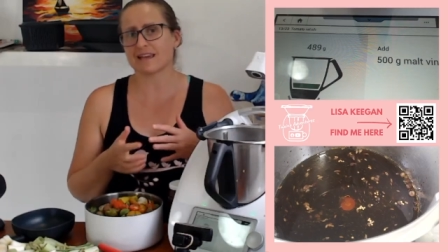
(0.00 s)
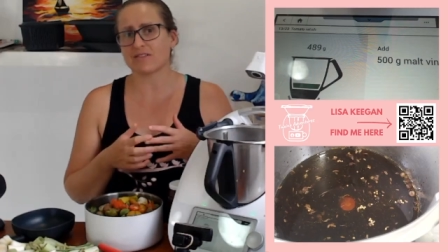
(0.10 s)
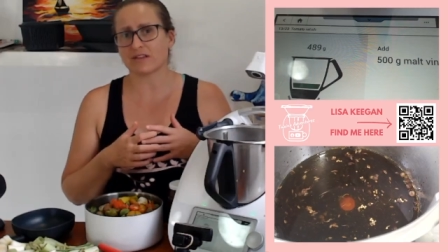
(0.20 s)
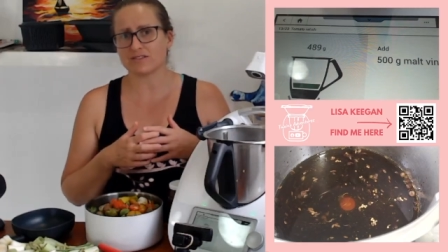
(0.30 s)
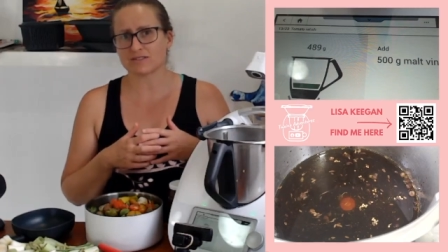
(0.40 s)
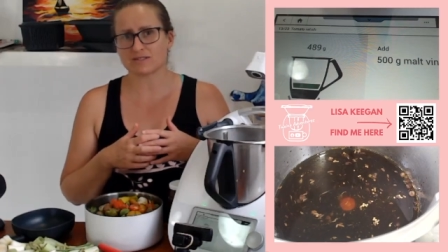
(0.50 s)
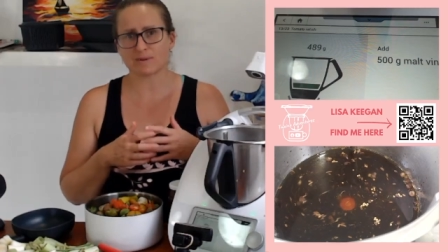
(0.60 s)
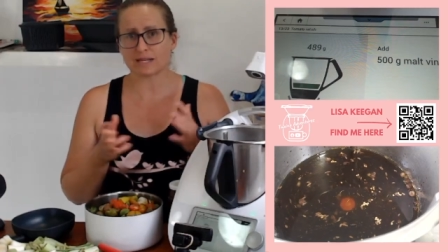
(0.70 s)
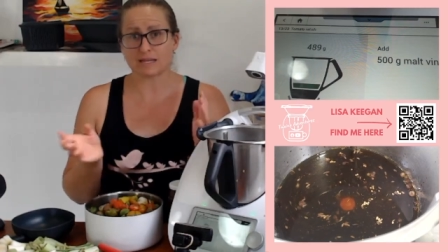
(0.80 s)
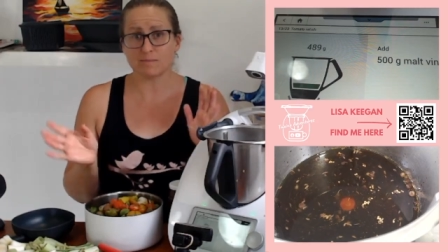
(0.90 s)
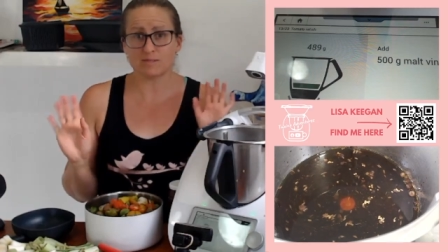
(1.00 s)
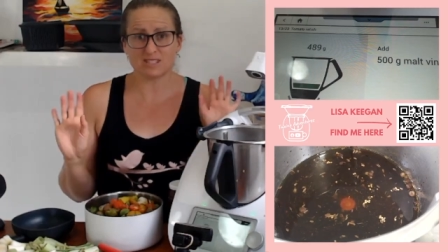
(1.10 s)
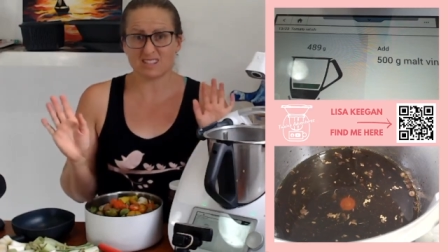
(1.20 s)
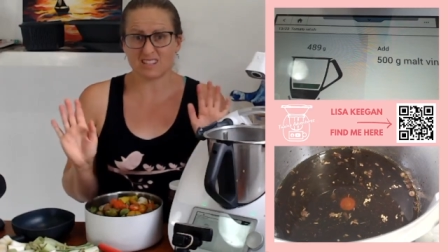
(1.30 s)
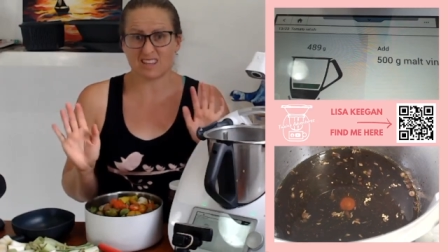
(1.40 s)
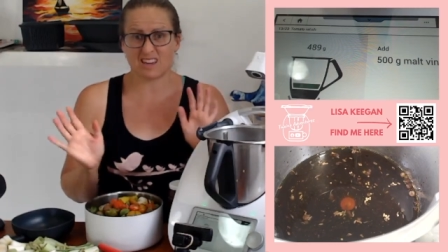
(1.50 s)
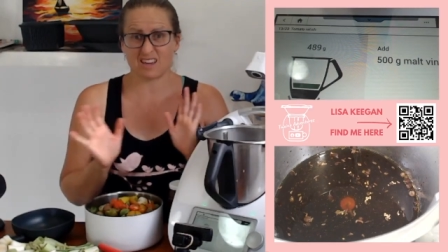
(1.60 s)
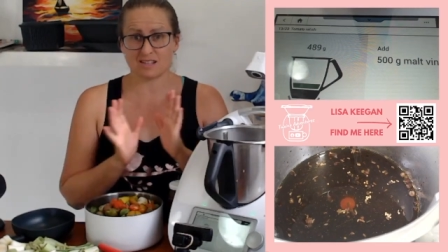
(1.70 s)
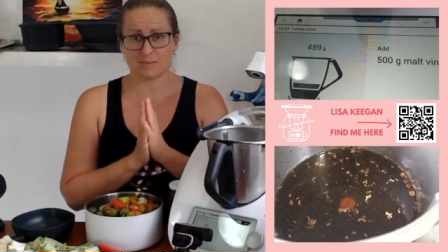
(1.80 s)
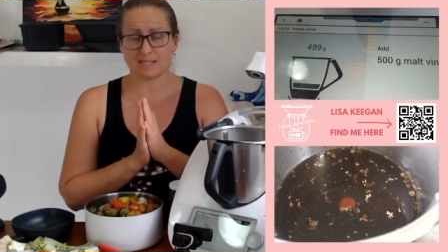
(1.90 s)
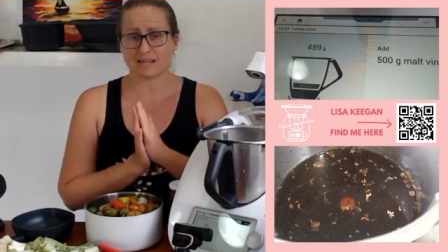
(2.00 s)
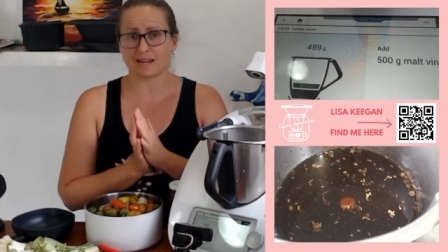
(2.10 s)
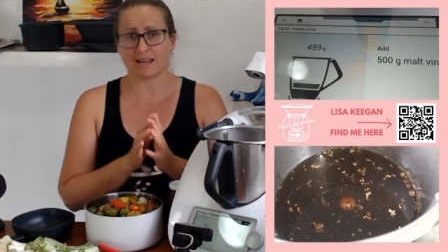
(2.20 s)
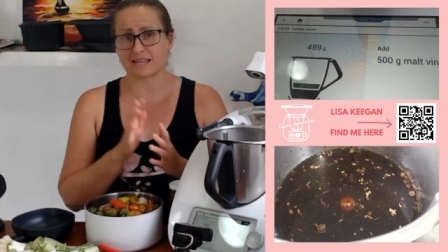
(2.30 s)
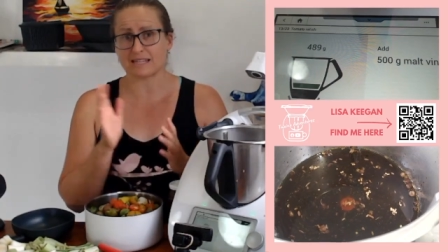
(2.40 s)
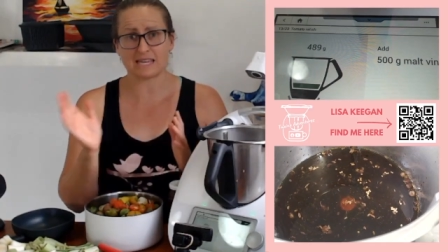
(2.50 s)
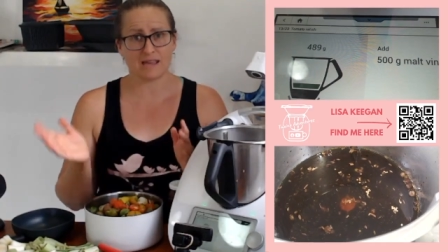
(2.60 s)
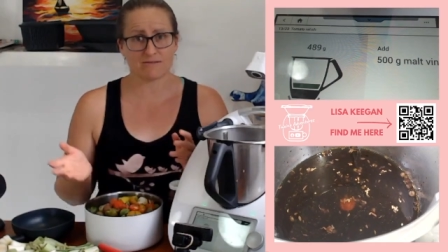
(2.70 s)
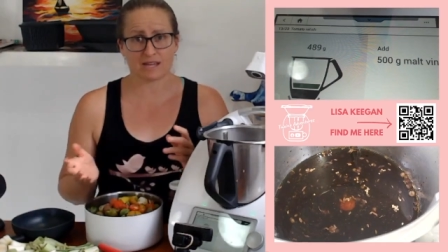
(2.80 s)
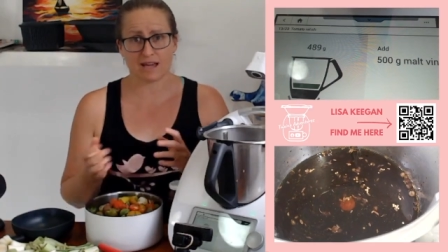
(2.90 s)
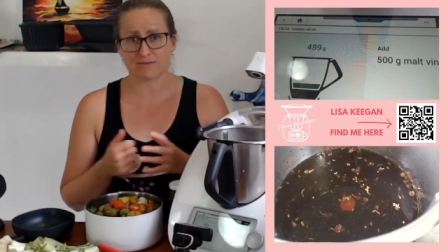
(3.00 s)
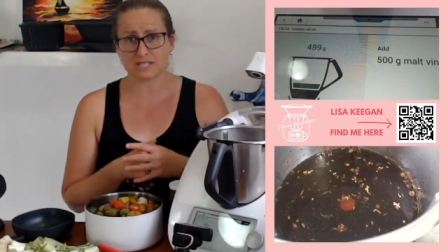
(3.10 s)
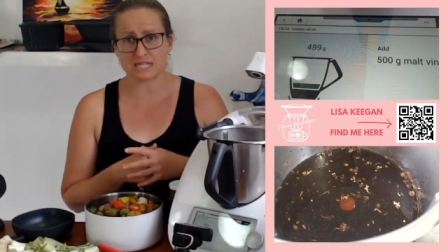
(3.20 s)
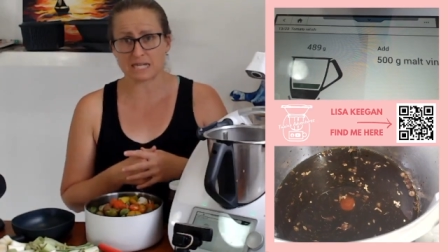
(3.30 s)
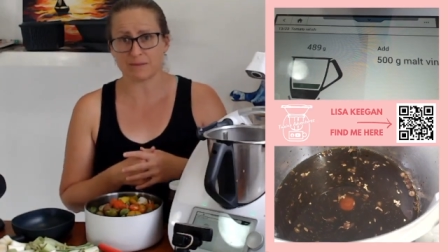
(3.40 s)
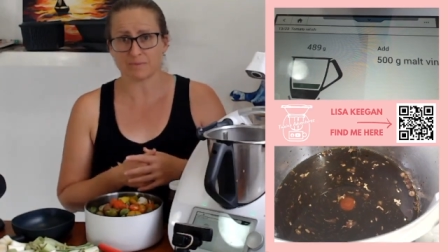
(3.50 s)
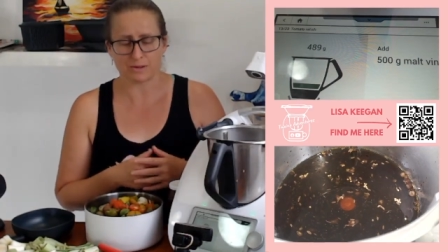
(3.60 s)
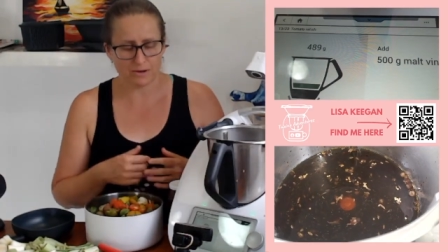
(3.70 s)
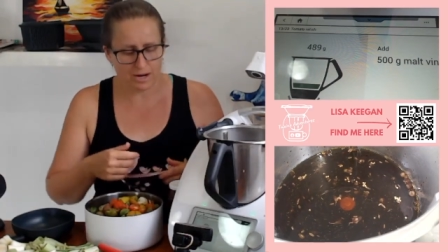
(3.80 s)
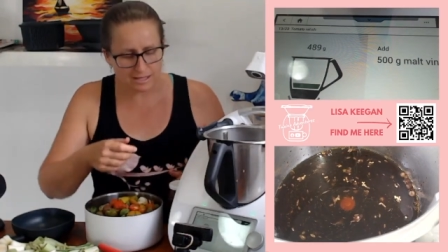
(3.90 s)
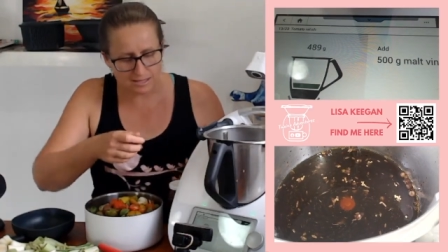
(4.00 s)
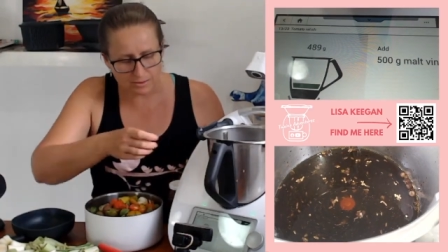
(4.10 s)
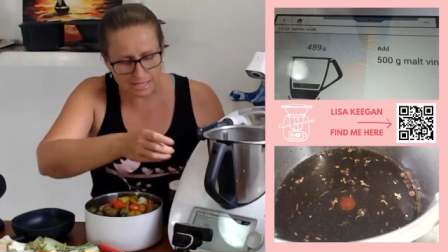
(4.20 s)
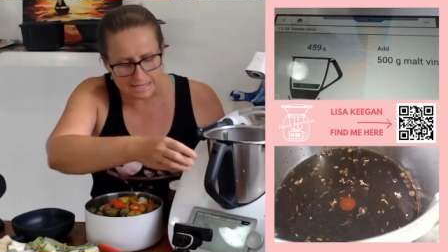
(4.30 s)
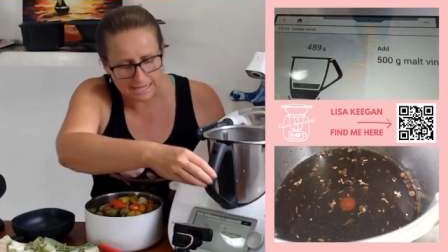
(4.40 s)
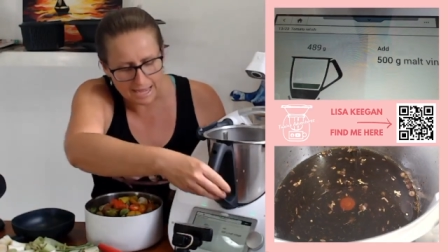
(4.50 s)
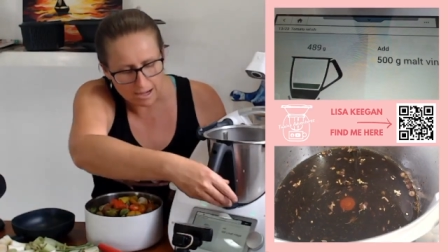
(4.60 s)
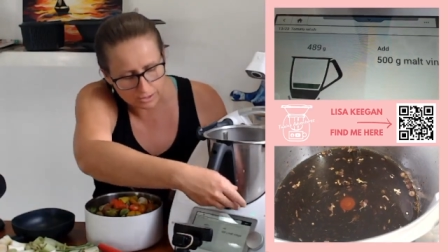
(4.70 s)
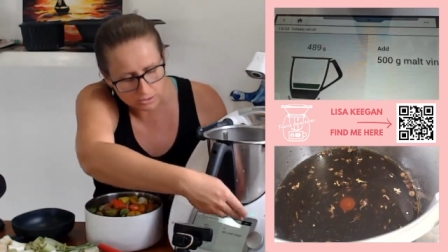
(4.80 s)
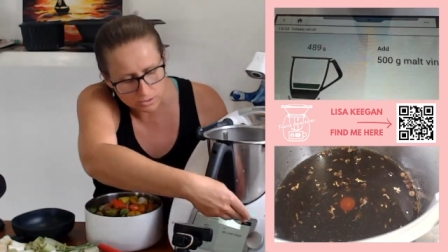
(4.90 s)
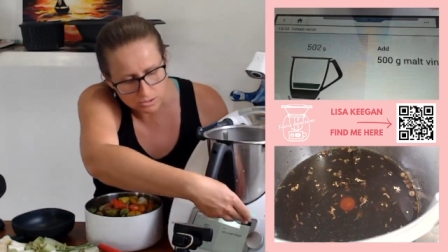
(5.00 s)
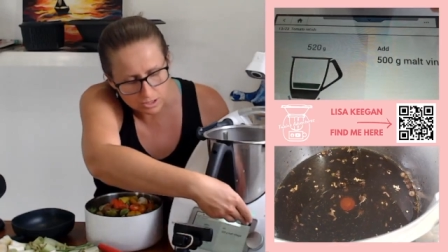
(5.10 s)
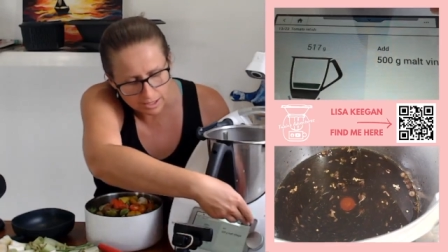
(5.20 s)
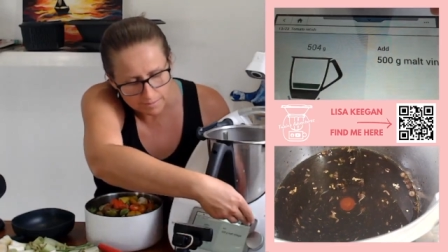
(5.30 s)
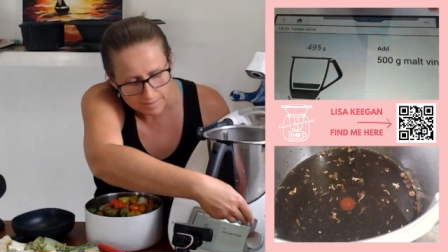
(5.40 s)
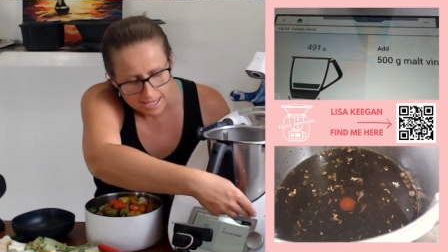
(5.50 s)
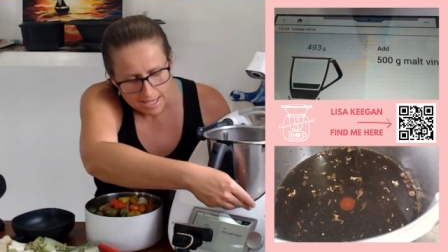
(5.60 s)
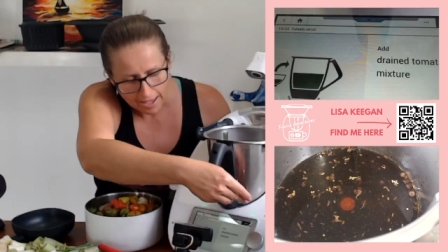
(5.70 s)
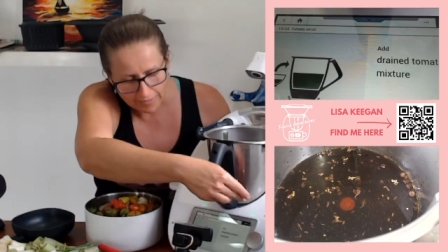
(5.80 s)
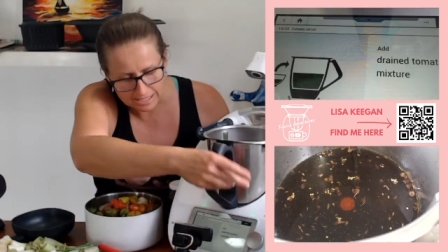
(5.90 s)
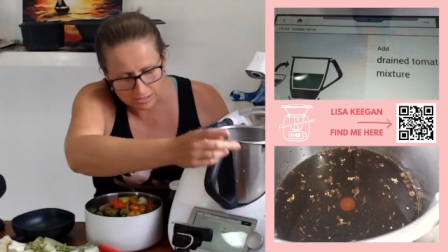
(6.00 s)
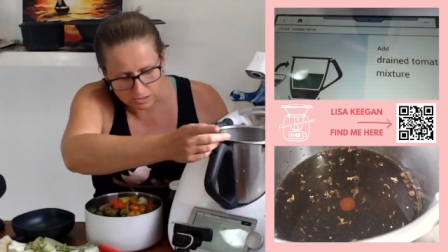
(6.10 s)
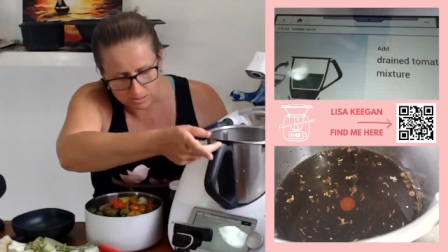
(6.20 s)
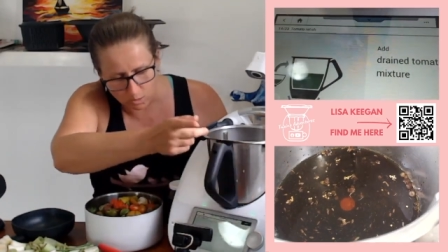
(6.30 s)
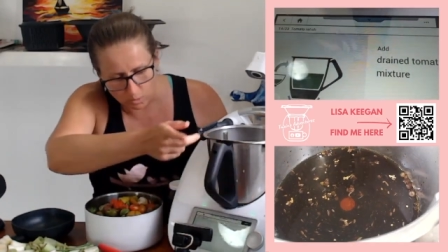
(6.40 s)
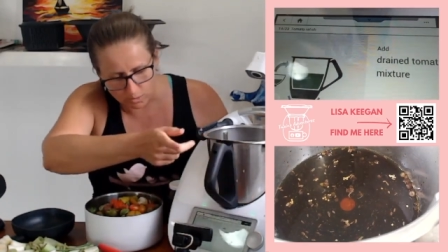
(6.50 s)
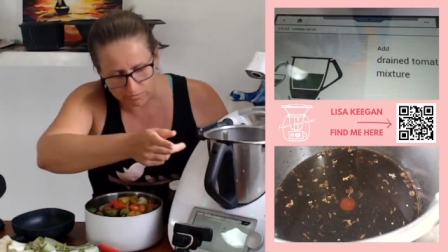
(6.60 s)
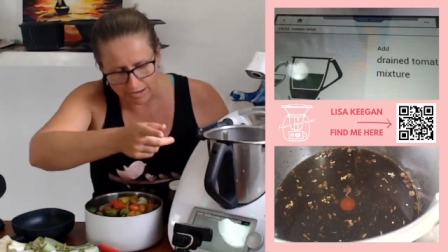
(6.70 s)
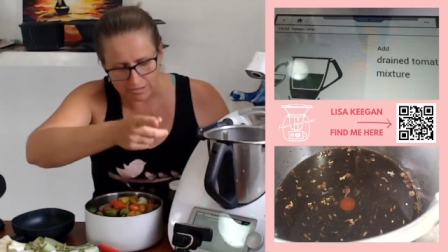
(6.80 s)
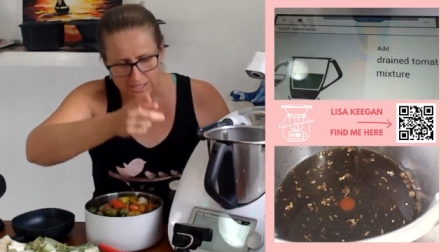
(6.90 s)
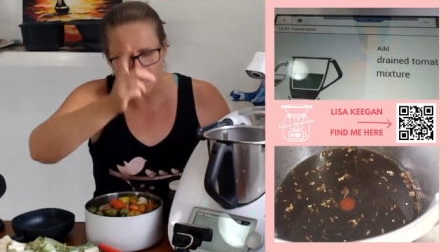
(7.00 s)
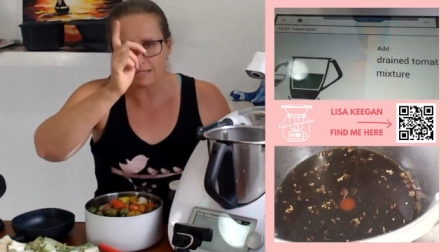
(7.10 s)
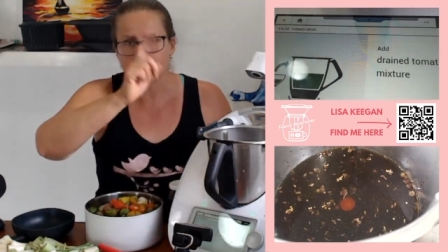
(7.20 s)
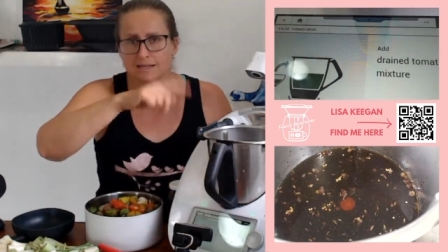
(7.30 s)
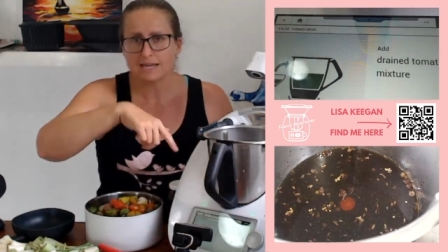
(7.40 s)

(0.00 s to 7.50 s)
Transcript: and then just, but it can just sit there and be done like in the evening after dinner. All right. So it is an hour cook time and then it's got some corn flour at the end.